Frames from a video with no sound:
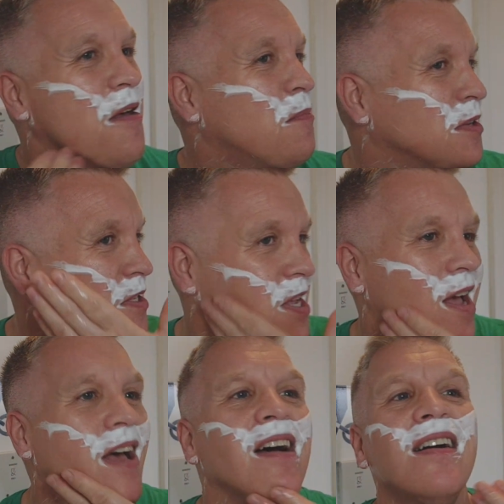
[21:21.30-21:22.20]
But
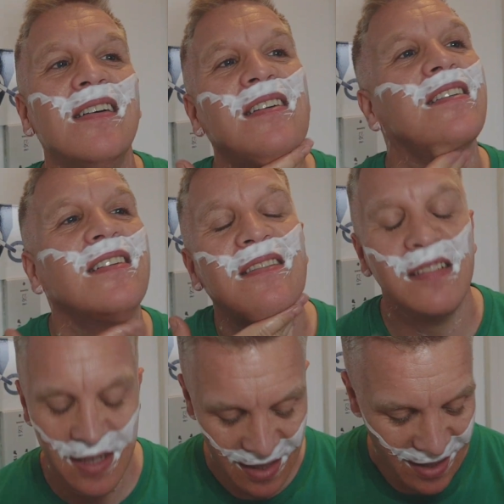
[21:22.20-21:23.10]

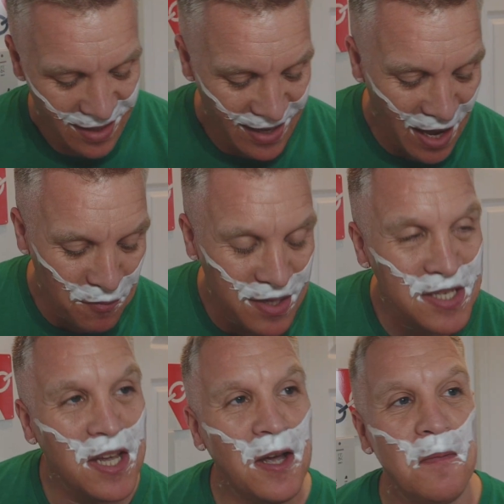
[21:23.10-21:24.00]
yeah,
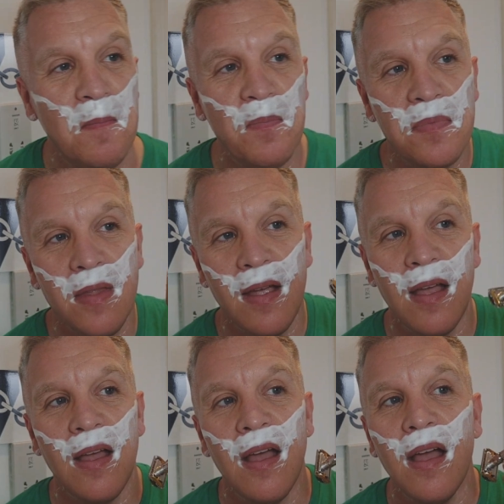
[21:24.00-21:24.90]
it's
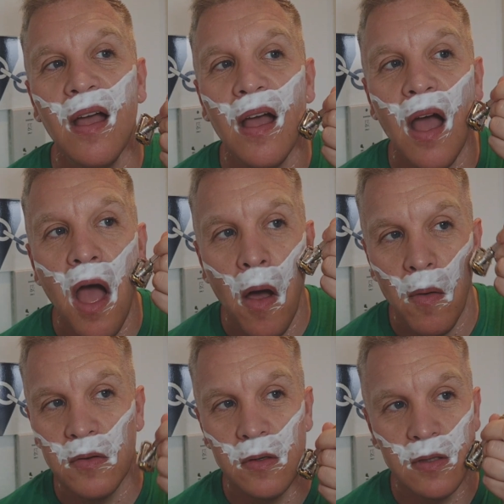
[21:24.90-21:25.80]

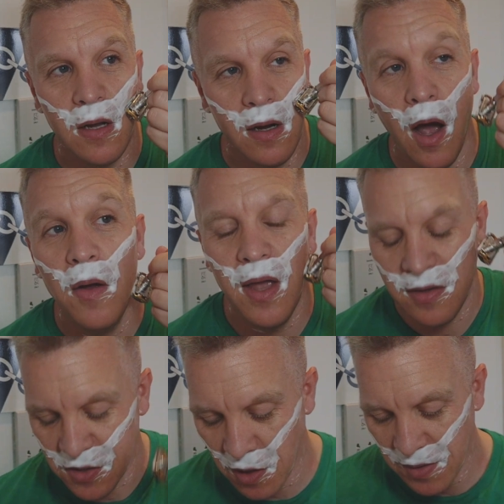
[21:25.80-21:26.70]
what was I saying? Oh yeah,
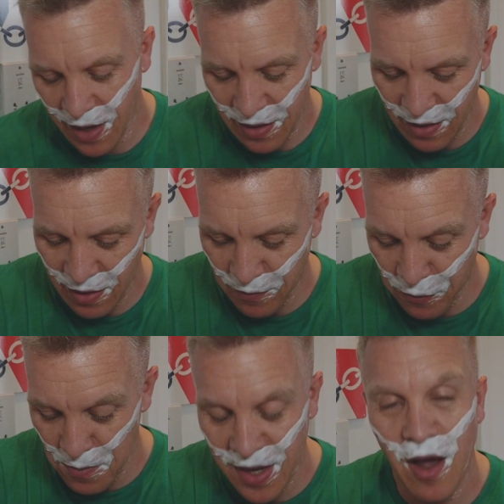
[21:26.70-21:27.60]
so yeah,
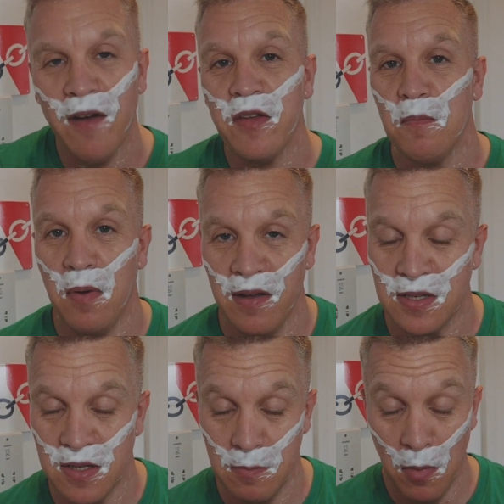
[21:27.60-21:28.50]
for me, I have it
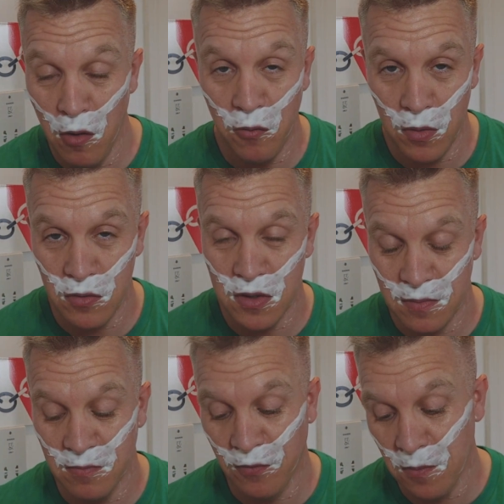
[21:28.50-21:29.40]
best in both worlds.
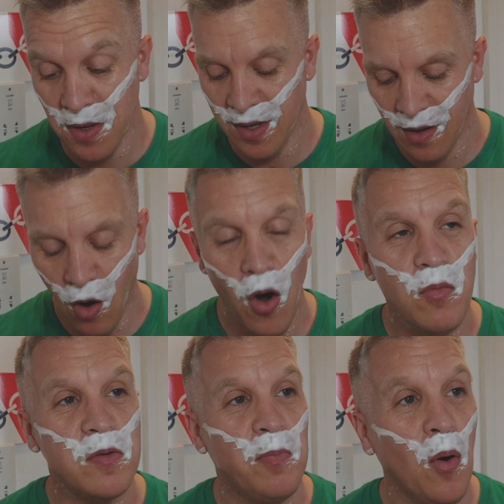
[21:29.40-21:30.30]
For me, I
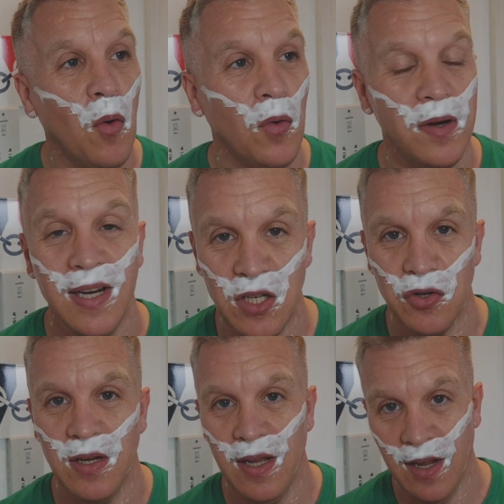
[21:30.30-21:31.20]
was born
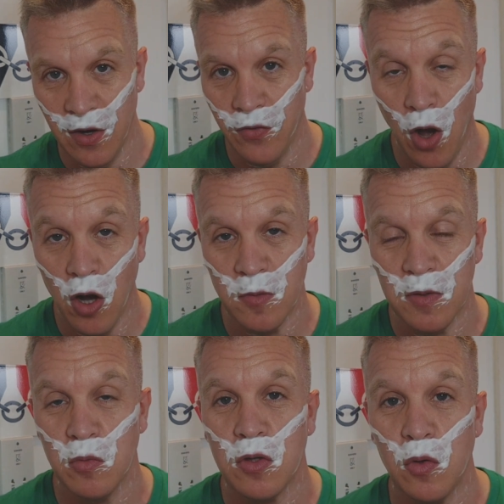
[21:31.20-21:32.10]
literally in the
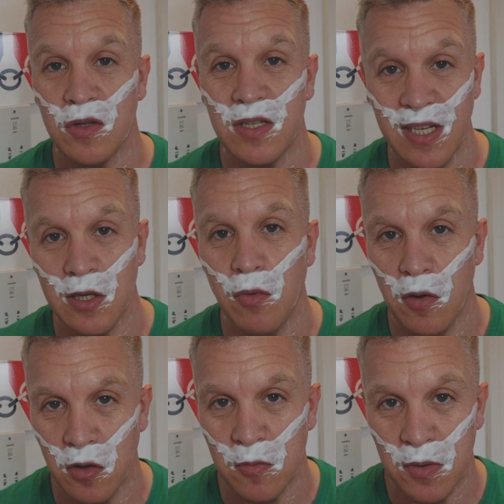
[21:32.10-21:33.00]
hospital was called City
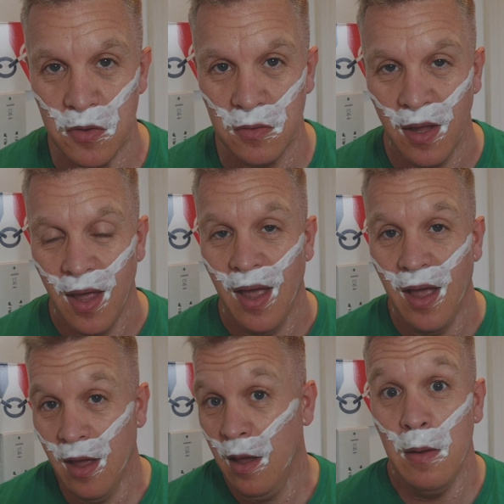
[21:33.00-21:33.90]
Road Hospital
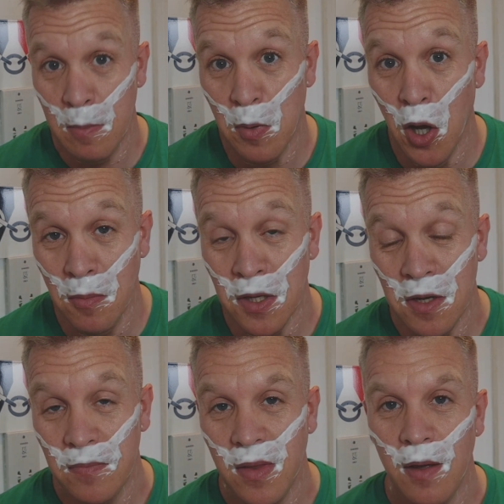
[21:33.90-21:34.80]
in
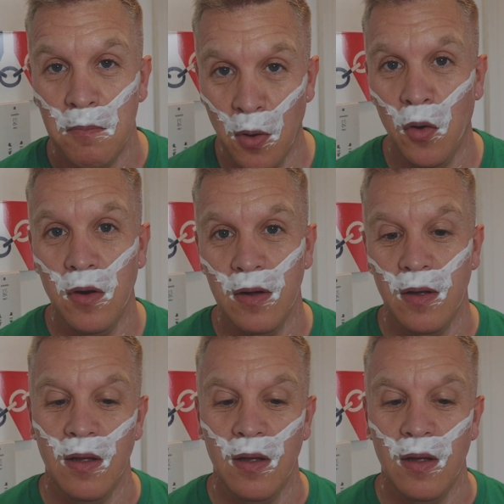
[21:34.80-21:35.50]
Birmingham. But